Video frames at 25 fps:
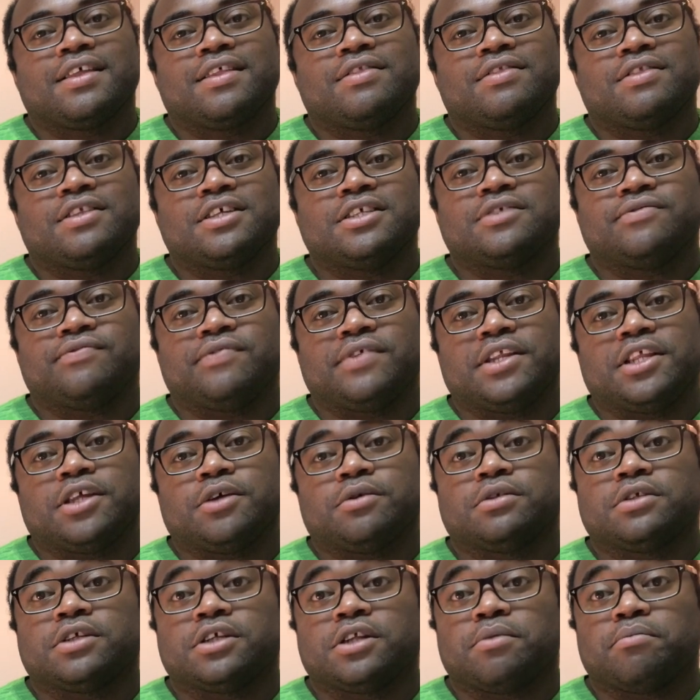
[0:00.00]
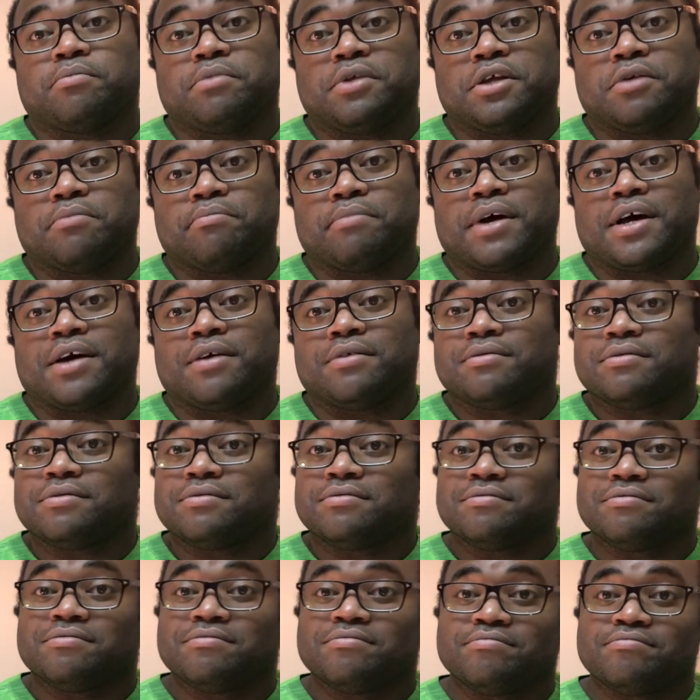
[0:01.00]
this video is going to be about
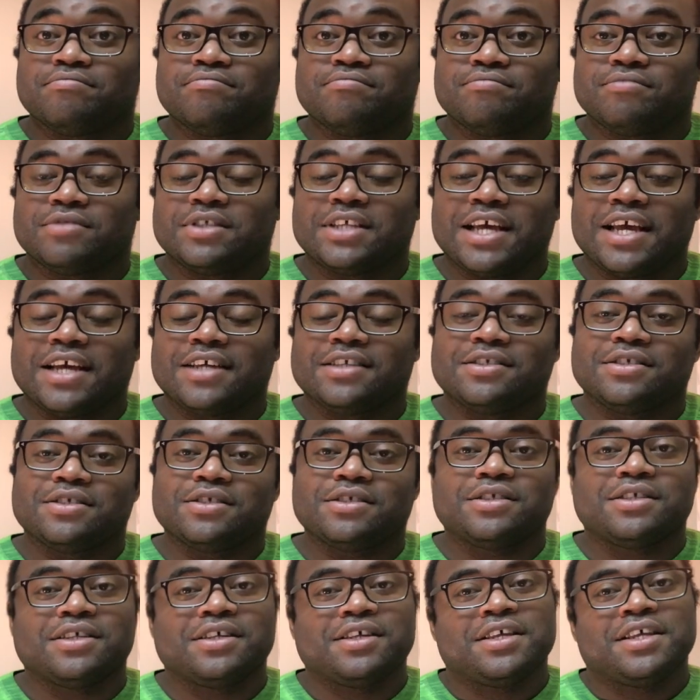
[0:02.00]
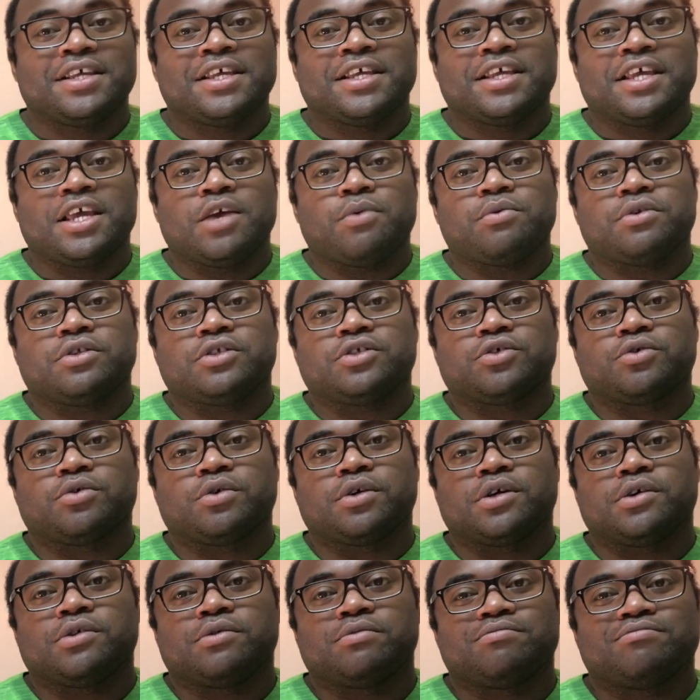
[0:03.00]
taxes and with
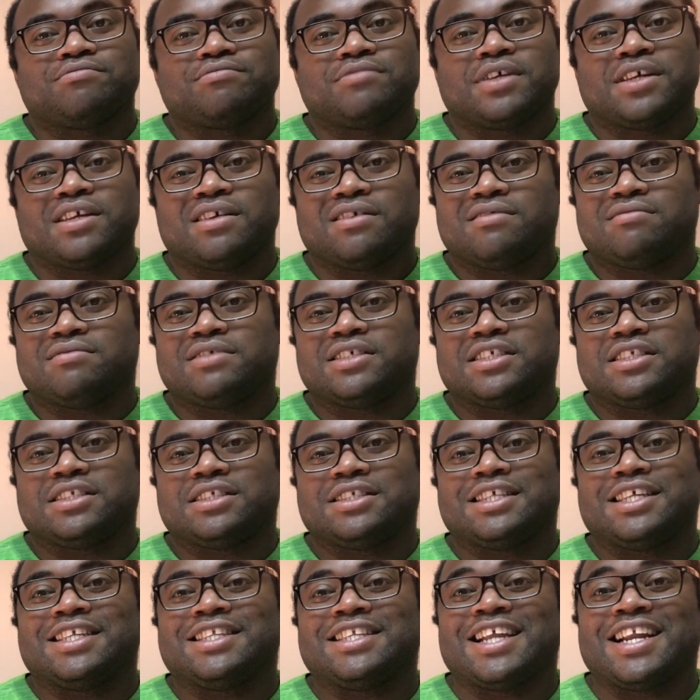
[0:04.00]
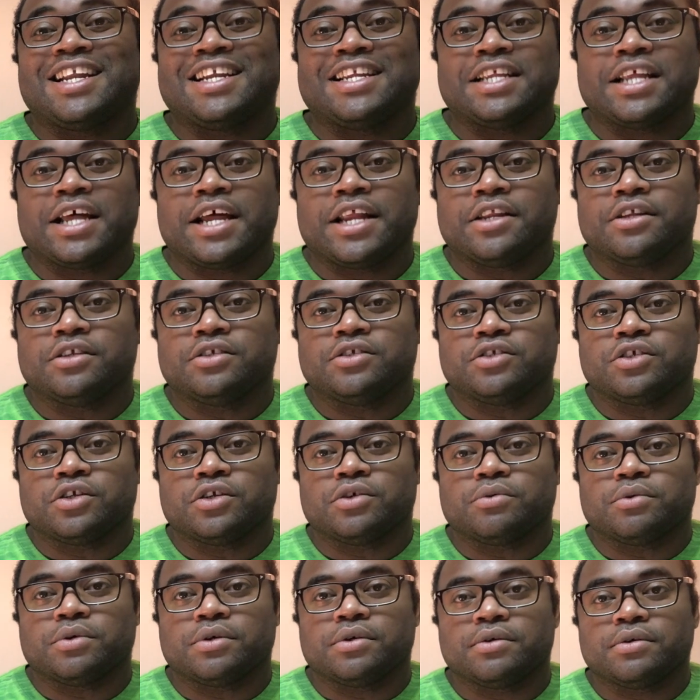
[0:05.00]
Turo and just 1099 in
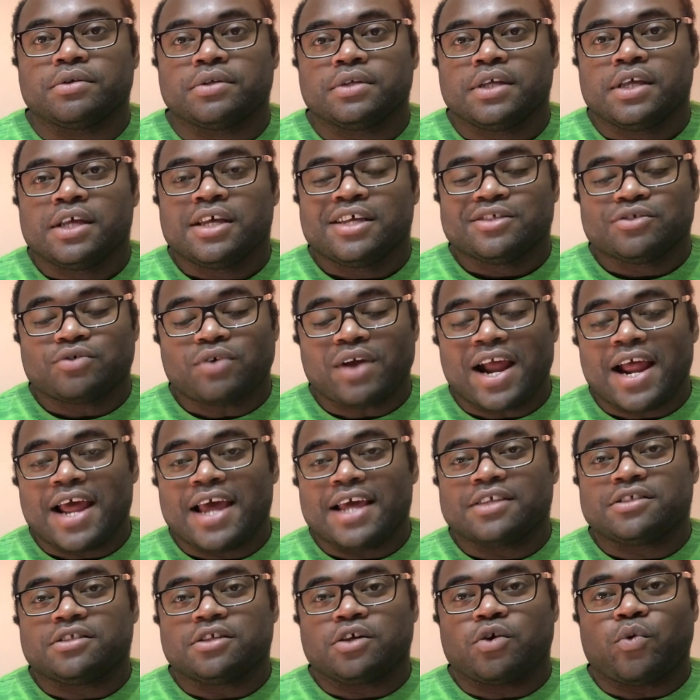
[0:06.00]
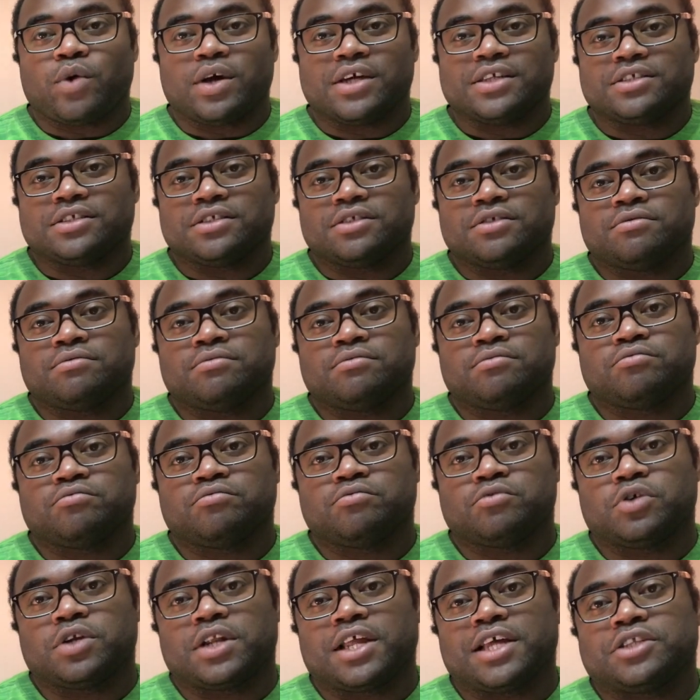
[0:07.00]
general. So I got asked a question,
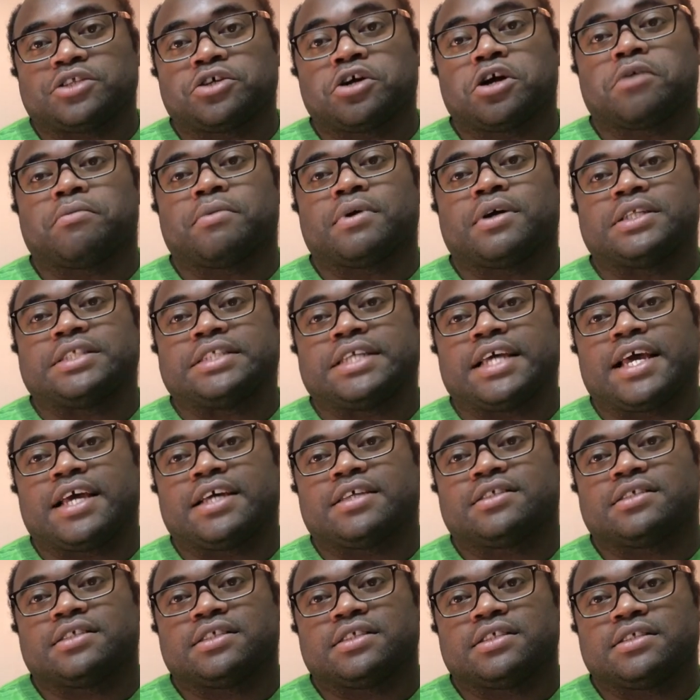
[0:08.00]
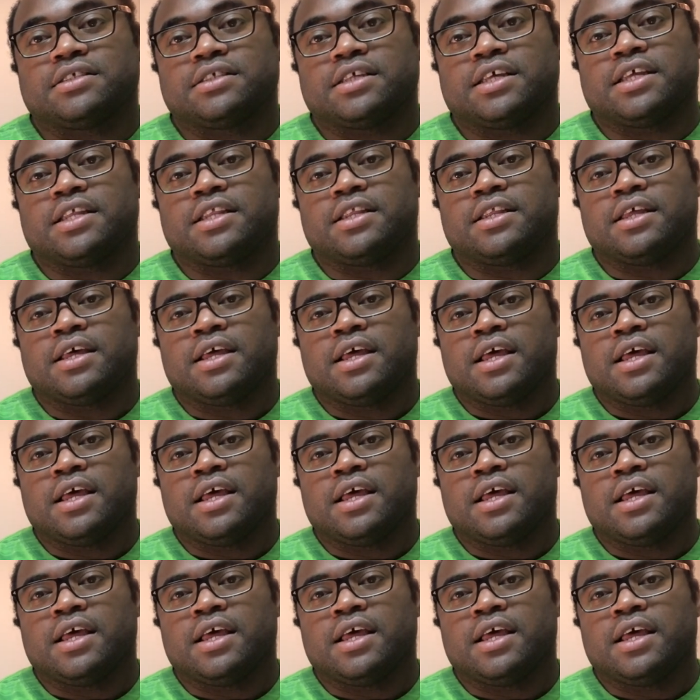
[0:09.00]
could I talk about taxes? And